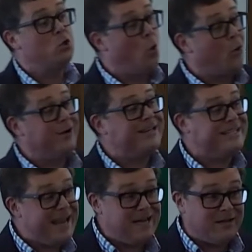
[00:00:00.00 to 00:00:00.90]
your
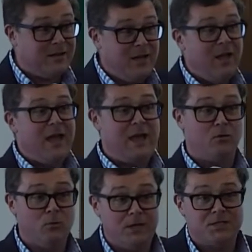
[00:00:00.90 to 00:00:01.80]
data at
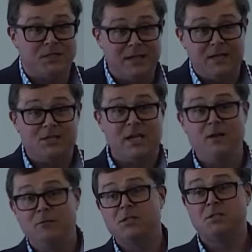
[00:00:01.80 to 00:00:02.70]
risk, and that is
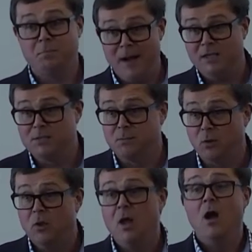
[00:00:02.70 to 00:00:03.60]

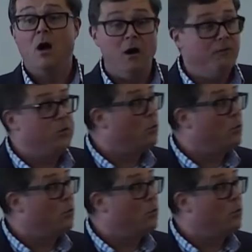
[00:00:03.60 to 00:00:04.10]
irresponsible of the